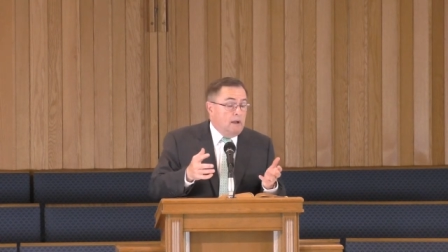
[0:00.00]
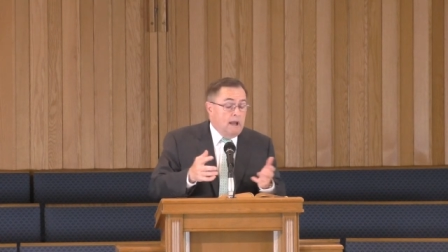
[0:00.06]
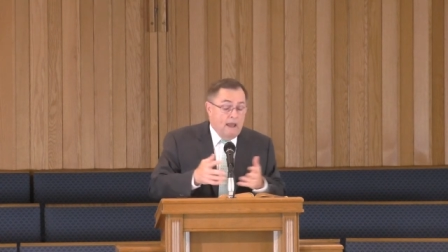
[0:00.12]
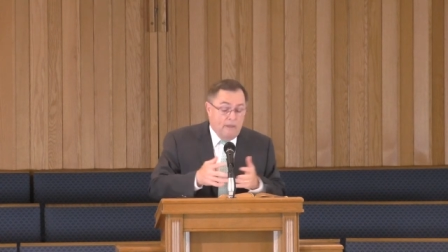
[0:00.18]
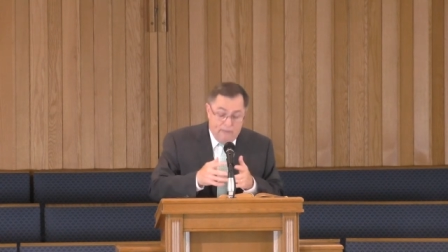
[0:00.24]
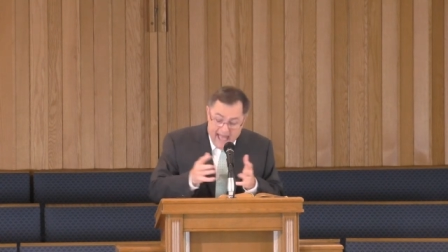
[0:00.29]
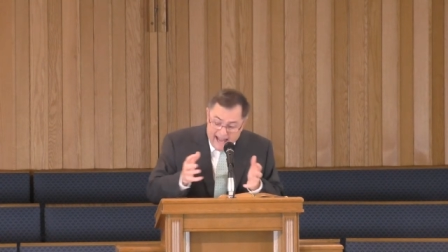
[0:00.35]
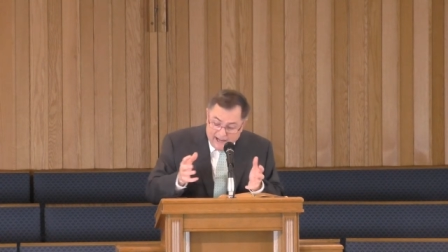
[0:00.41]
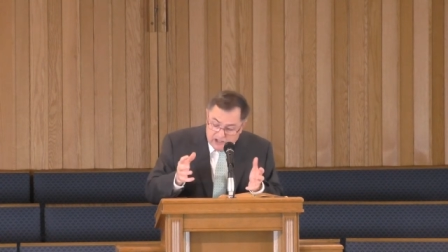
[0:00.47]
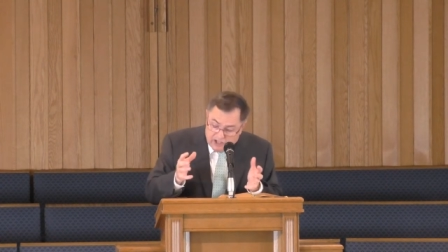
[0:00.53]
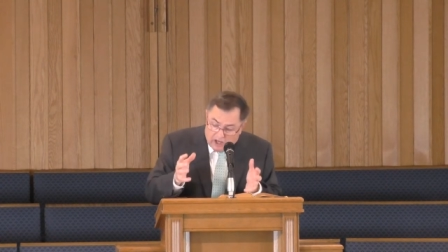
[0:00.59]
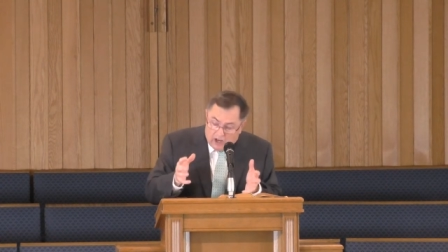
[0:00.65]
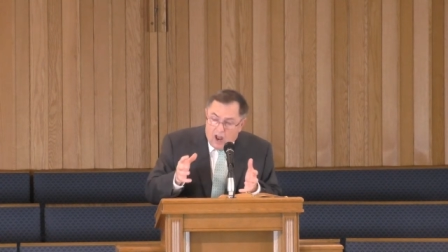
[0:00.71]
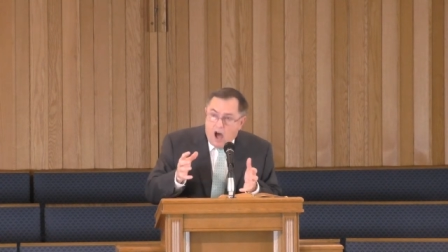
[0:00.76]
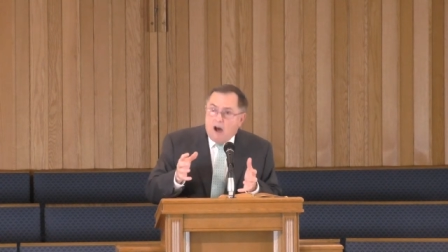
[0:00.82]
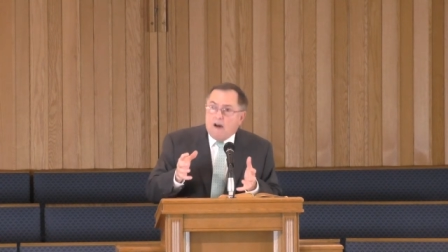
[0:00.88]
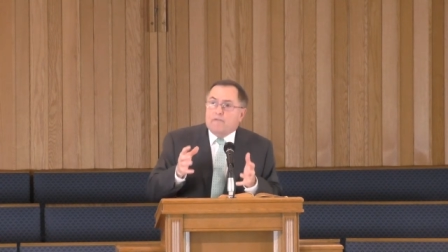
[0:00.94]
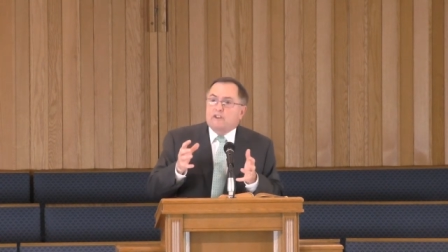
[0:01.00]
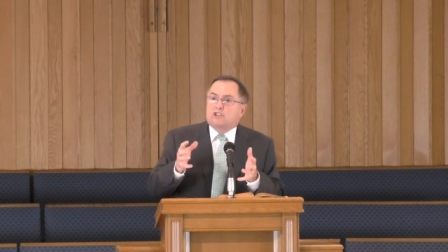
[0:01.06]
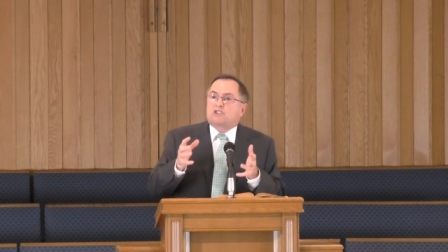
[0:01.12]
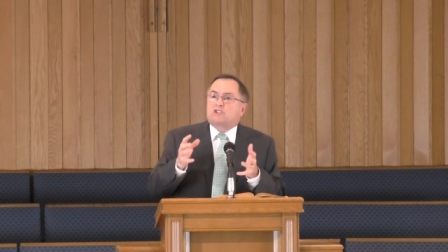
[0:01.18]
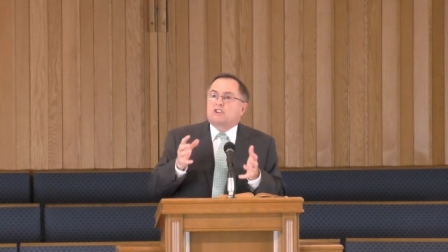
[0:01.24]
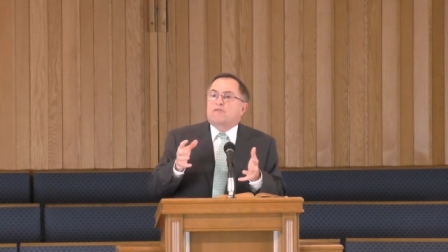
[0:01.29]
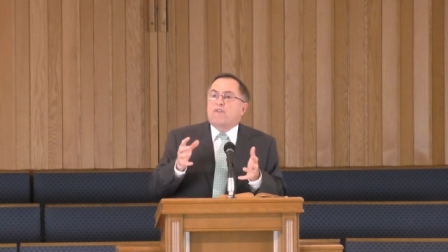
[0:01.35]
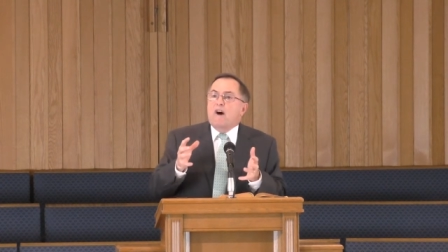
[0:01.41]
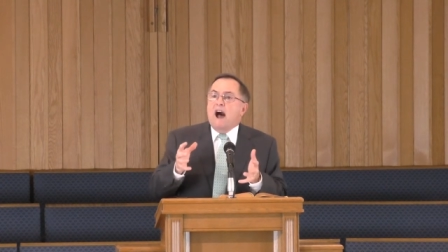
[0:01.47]
That is the love that's
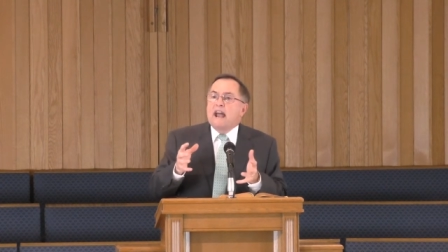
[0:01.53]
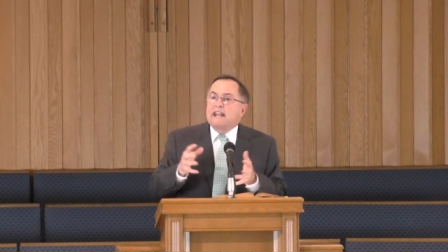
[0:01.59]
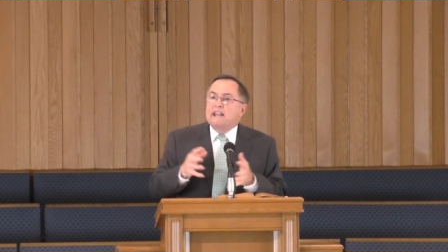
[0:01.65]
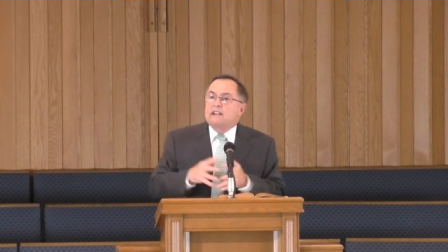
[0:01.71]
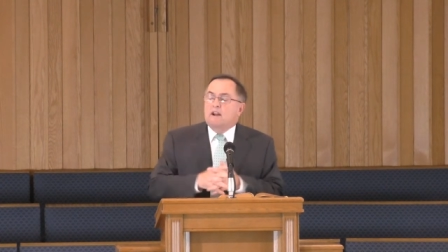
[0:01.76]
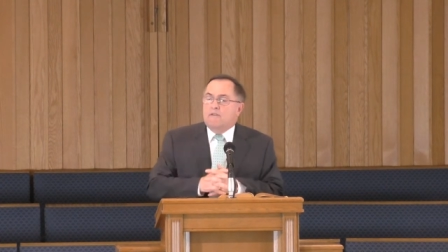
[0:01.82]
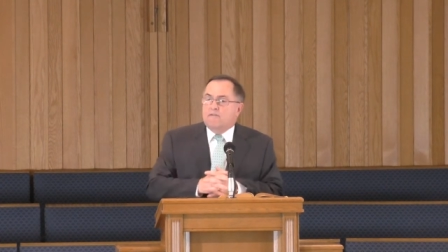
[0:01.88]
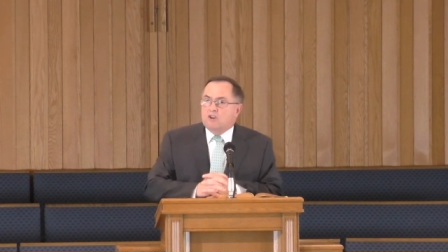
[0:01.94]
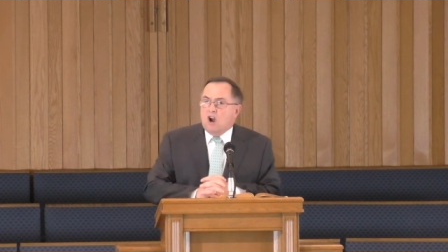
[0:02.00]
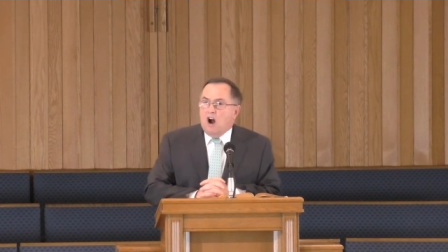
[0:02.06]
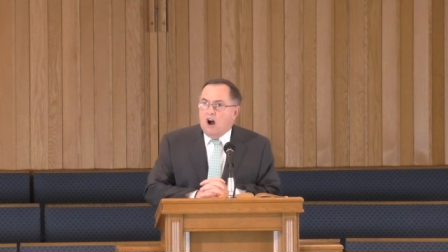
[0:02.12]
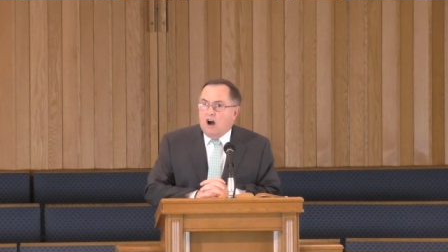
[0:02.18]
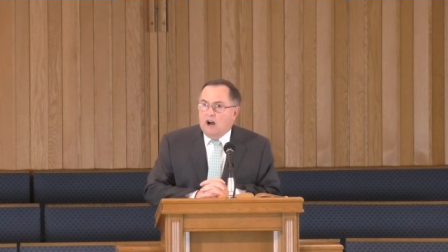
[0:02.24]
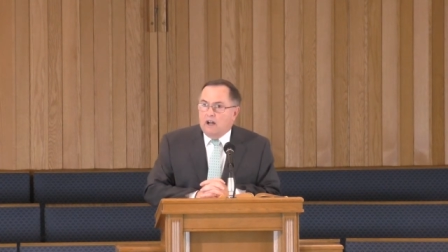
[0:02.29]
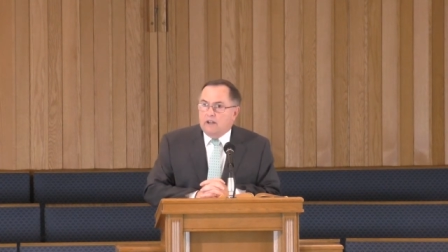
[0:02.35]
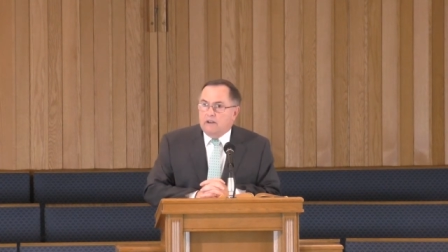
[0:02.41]
defining of God.